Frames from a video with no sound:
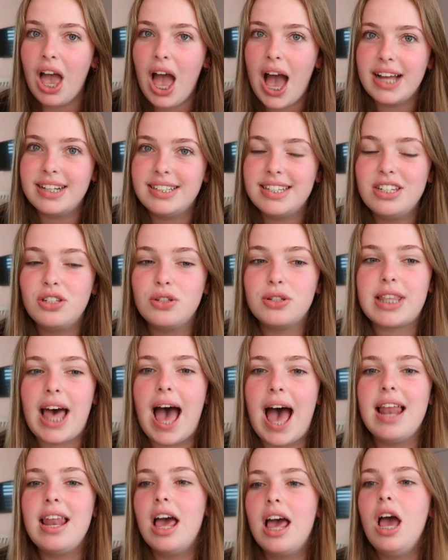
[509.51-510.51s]
I did do
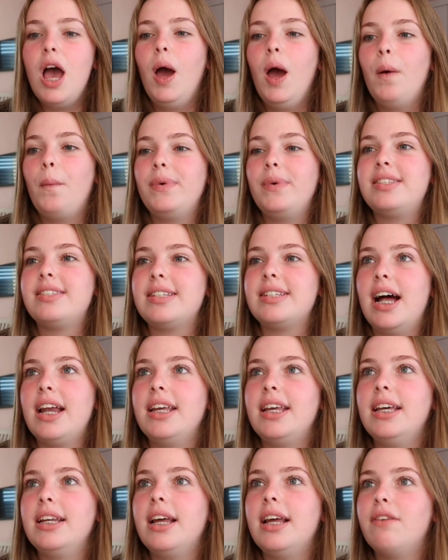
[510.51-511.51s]
that. We
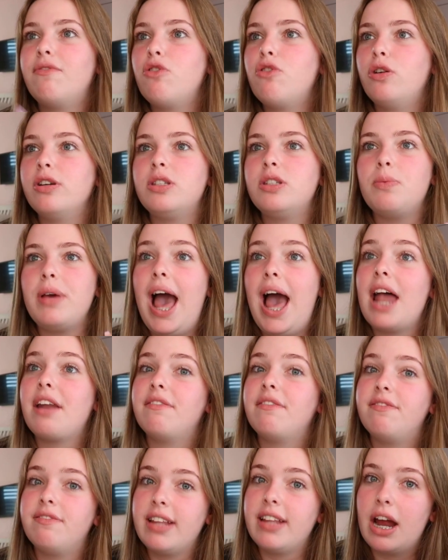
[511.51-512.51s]
started, of course, we had
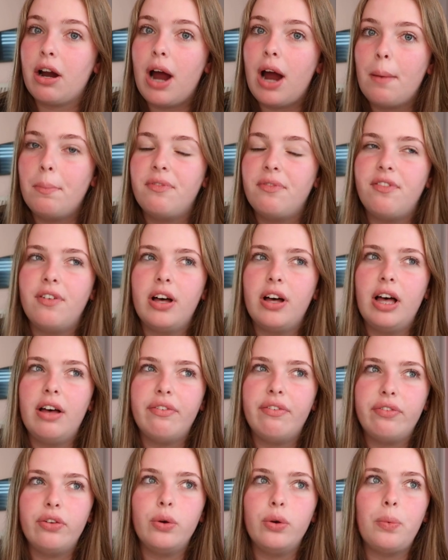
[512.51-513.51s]
a flare-up for
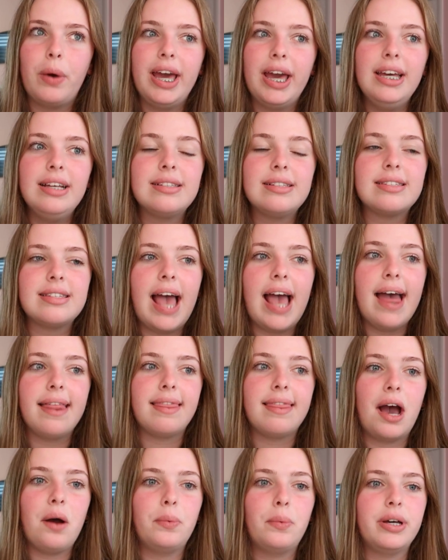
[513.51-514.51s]
a few weeks,
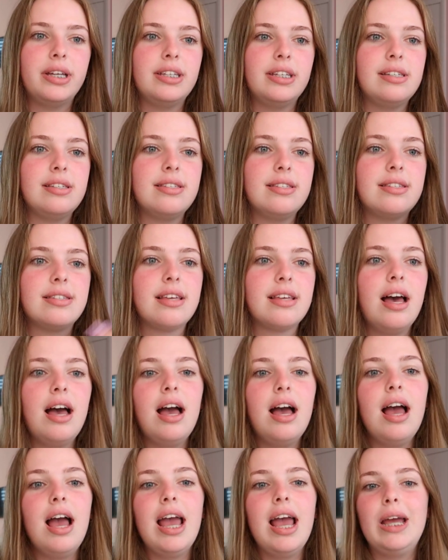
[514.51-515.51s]
and it was
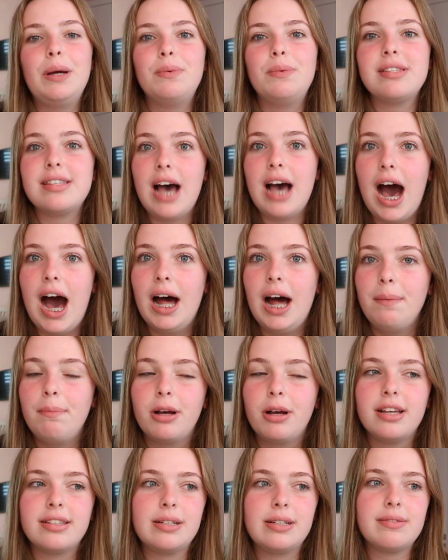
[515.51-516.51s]
hard
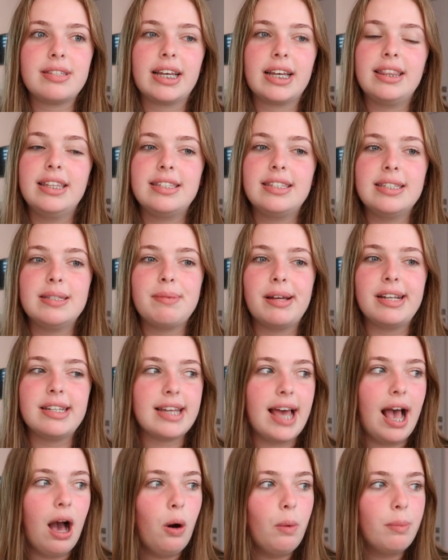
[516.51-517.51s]
because I was like, this is
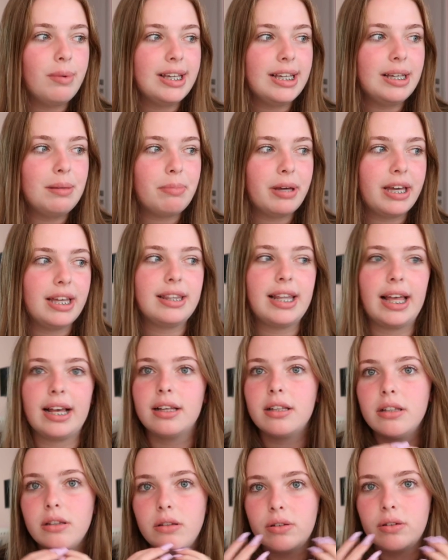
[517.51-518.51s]
meant to help me, but
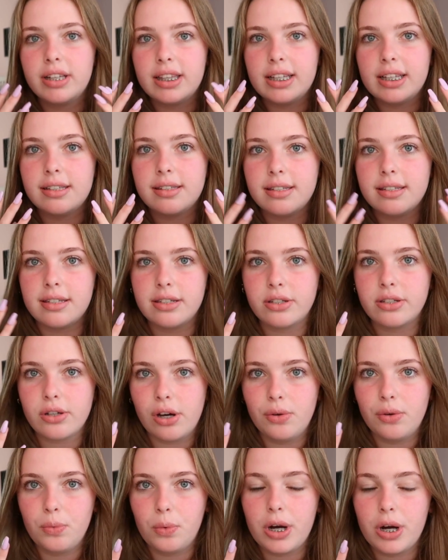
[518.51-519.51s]
like, look at this has
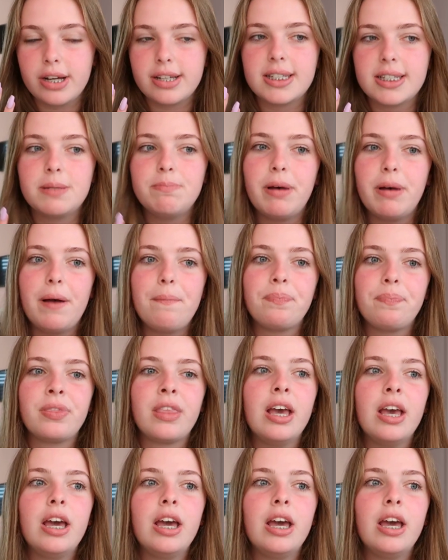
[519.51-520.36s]
gotten worse. But